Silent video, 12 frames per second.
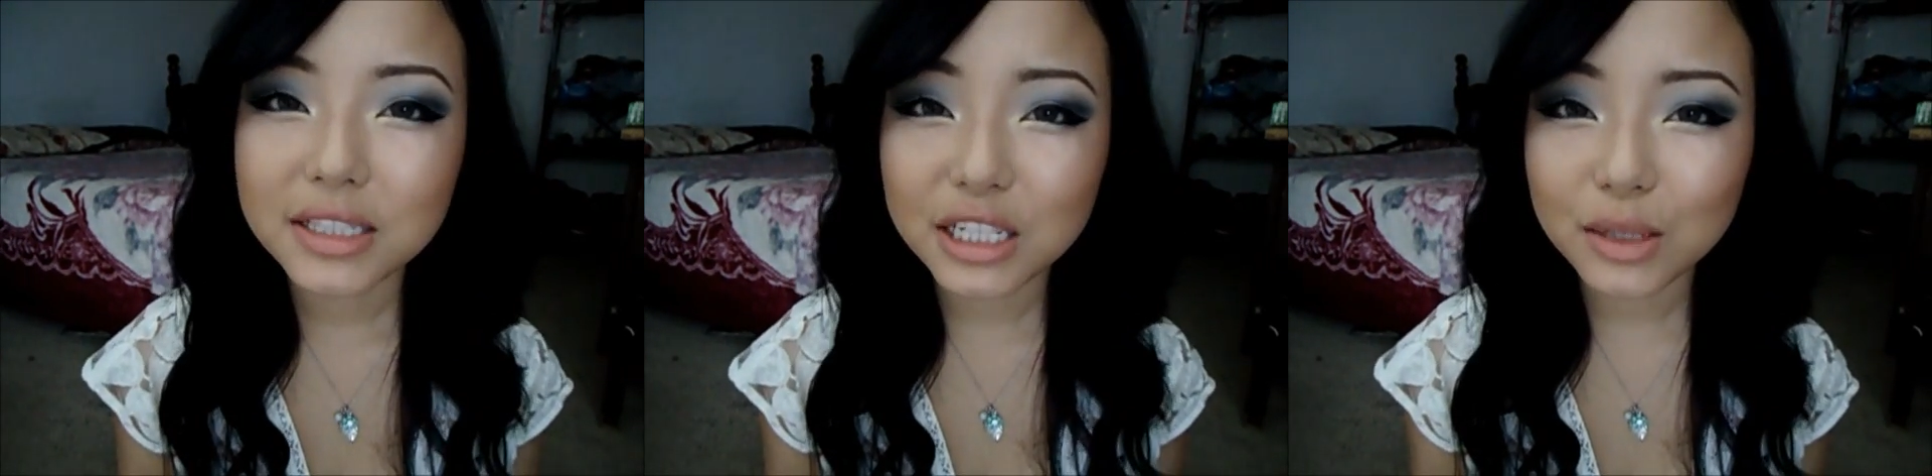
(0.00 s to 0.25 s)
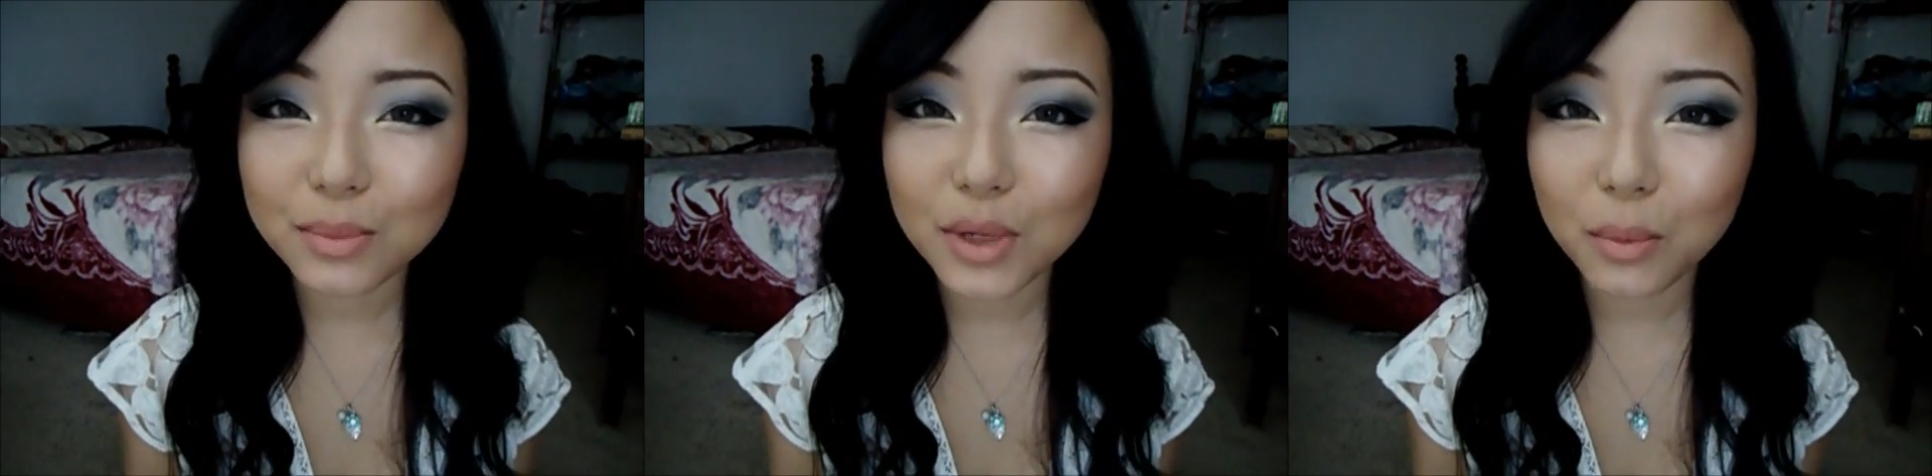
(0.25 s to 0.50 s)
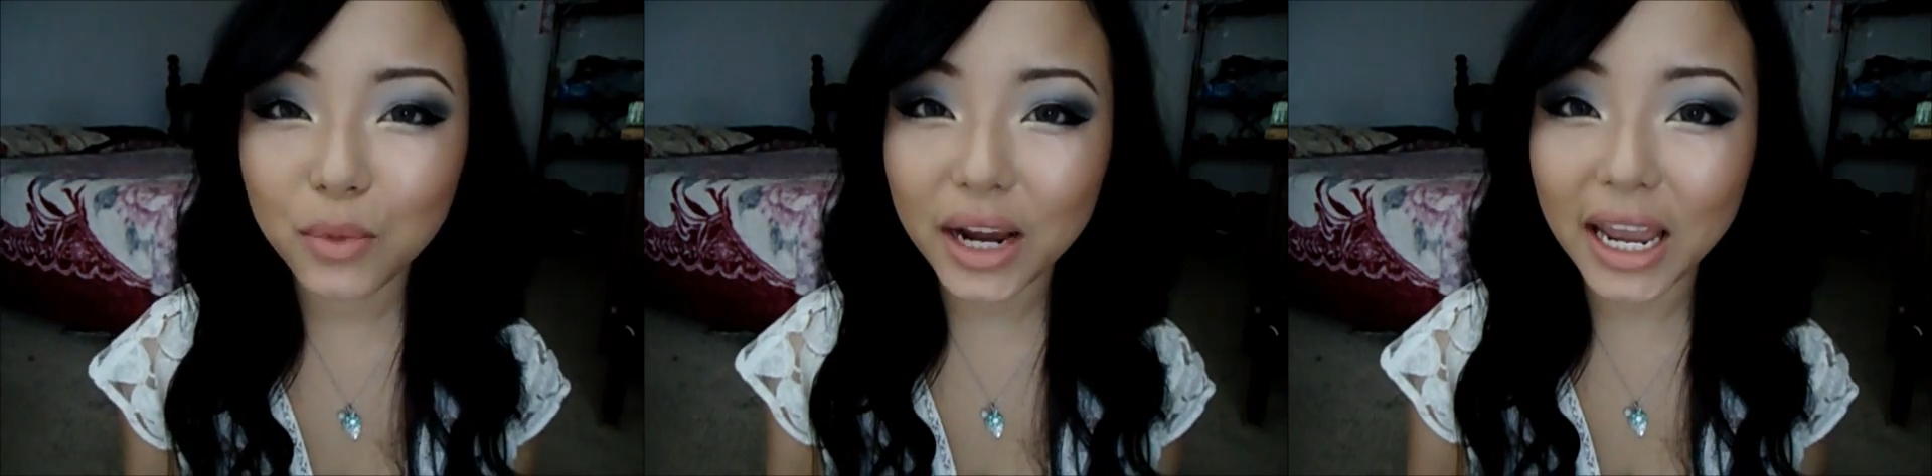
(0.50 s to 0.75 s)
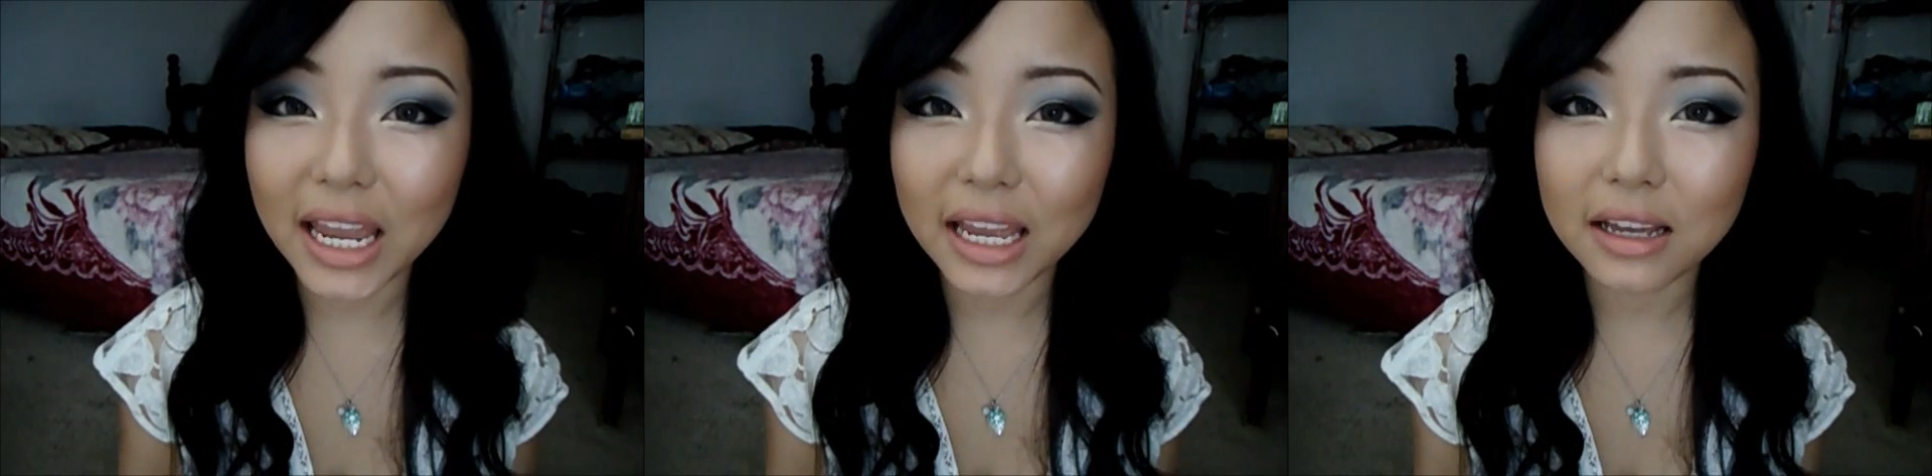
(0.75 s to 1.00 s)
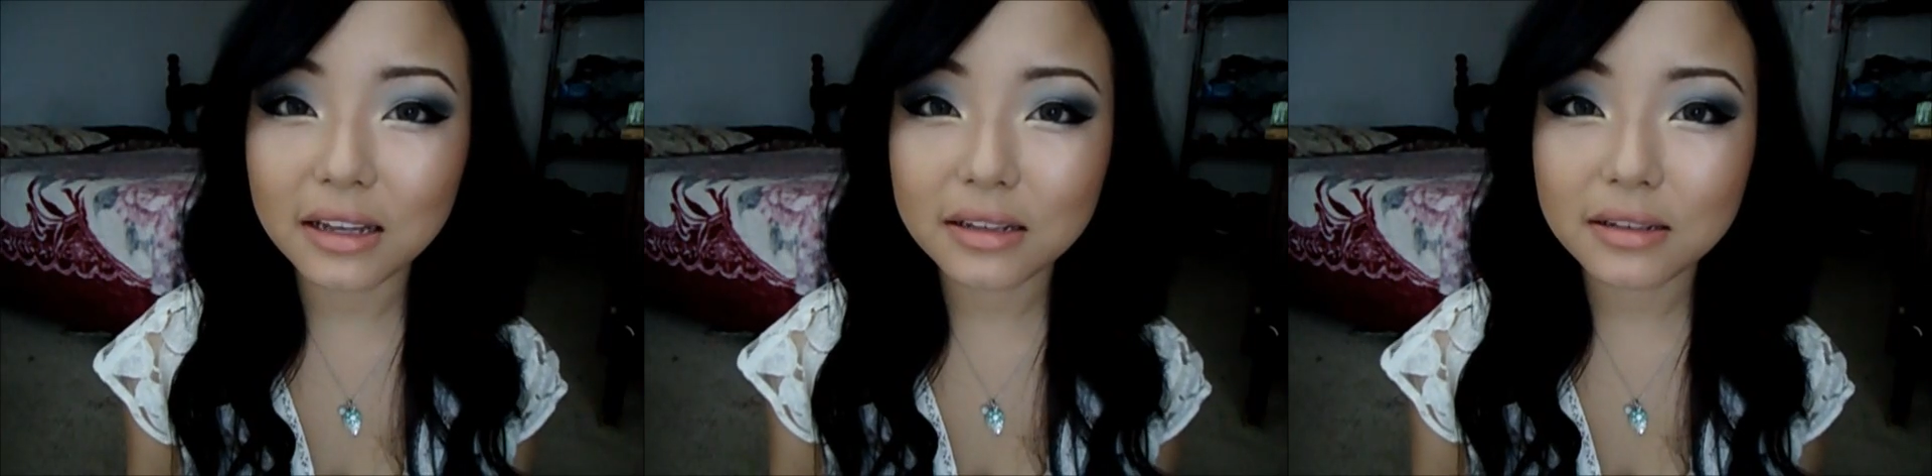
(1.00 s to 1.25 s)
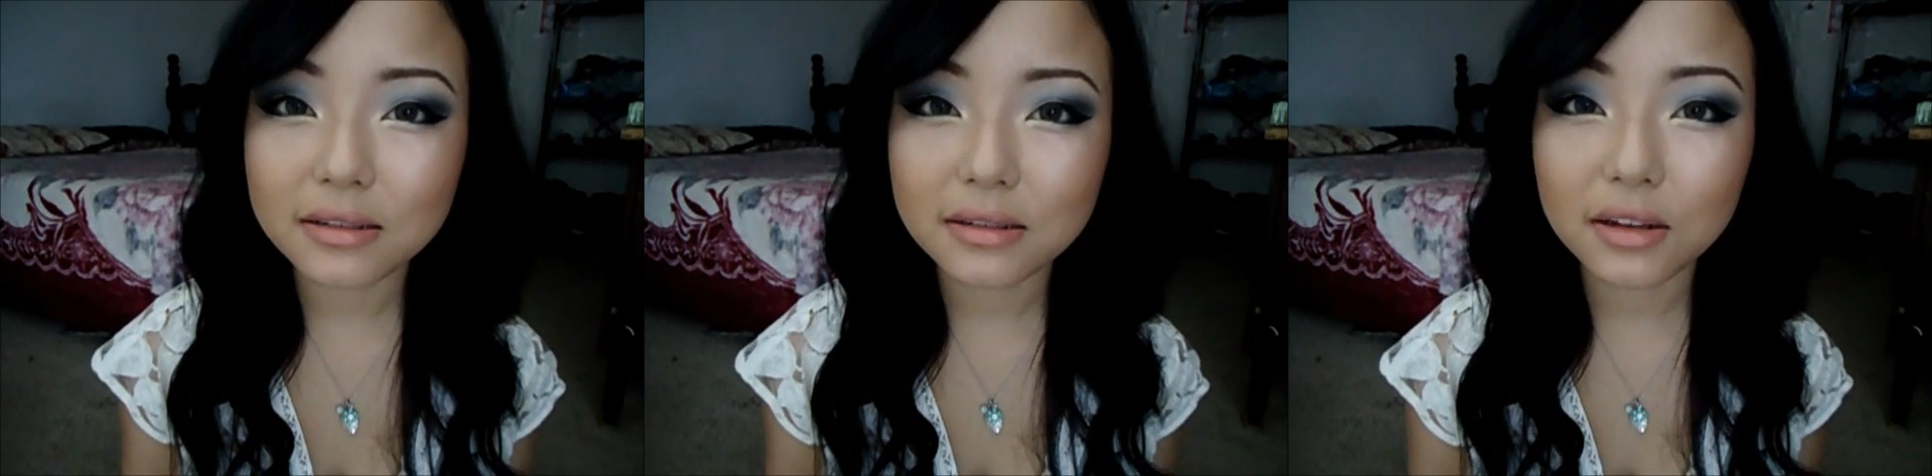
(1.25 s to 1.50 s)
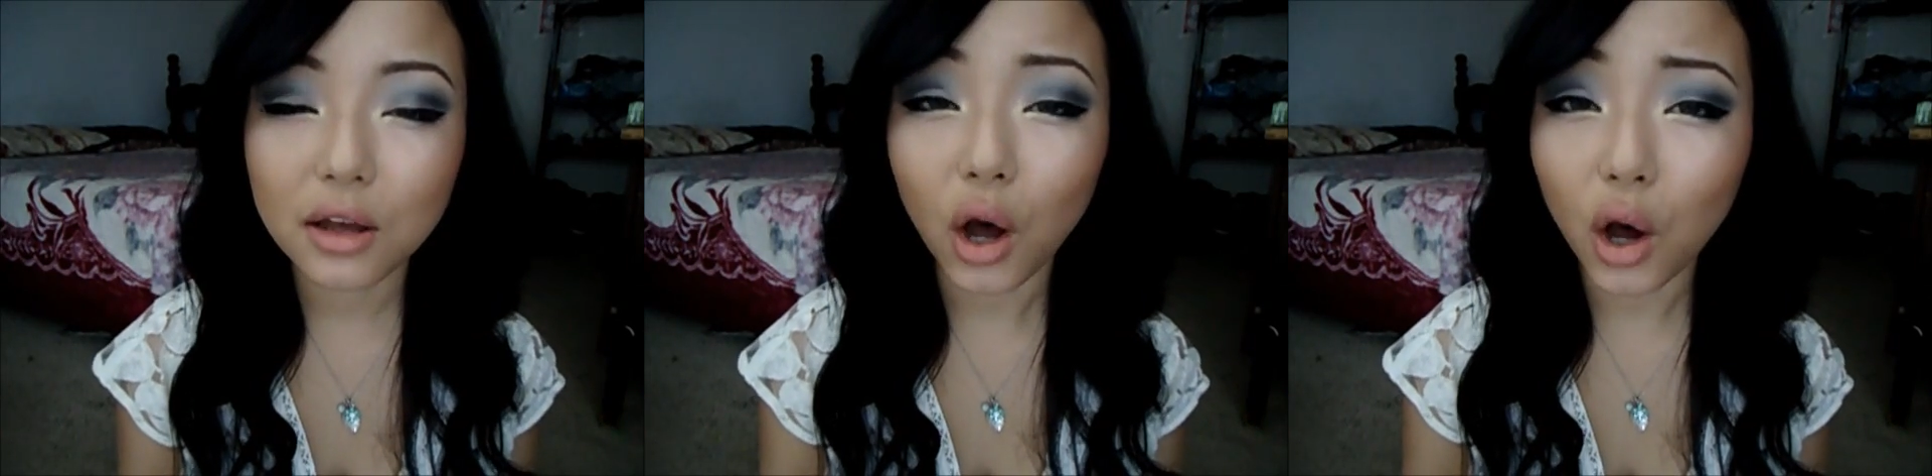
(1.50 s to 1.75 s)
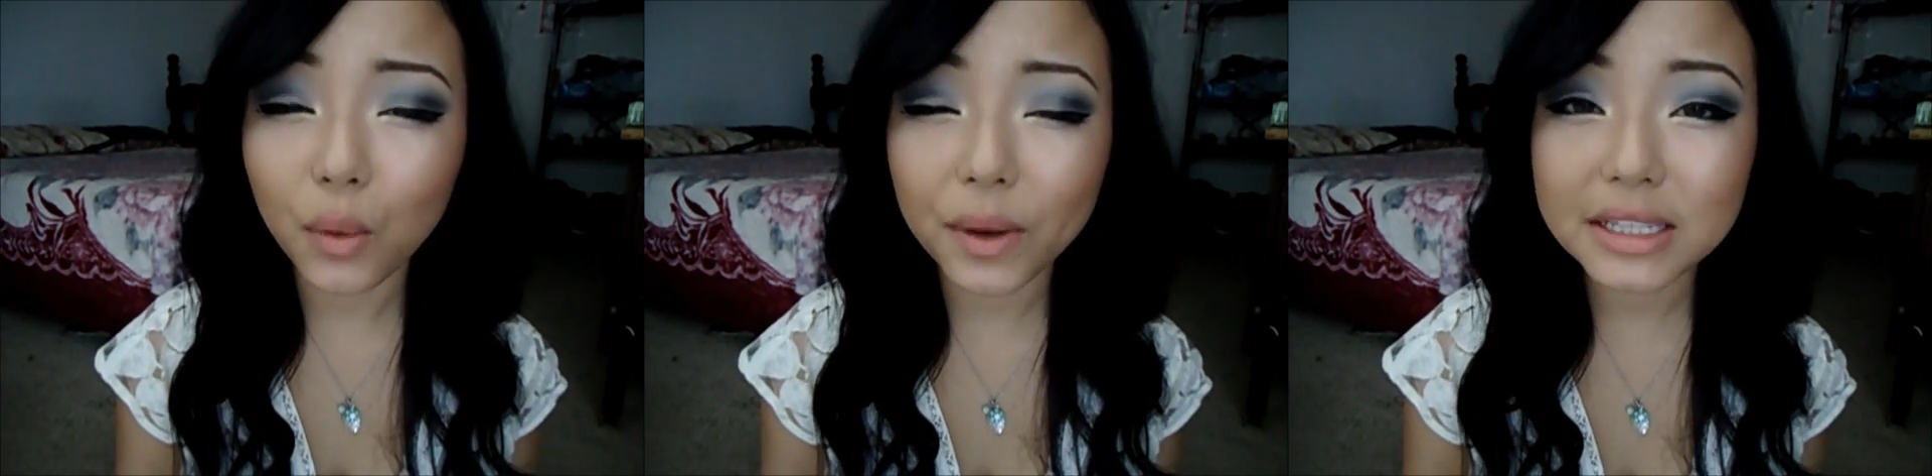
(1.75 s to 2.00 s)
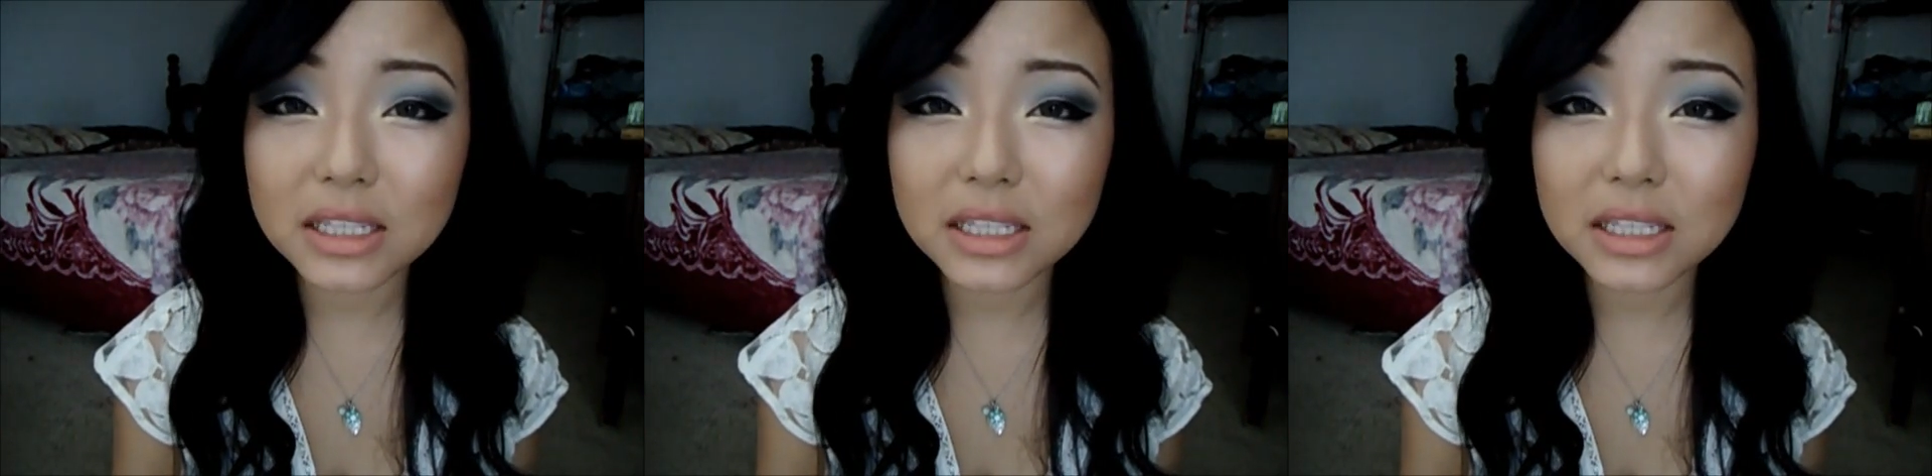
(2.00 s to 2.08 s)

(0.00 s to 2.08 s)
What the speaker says: Tip number 8, always